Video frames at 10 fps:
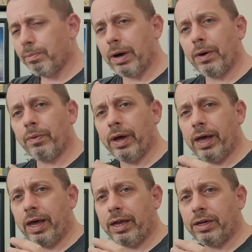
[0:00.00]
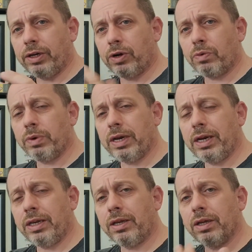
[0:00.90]
but when you're
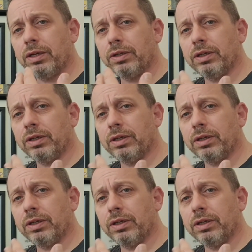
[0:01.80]
reading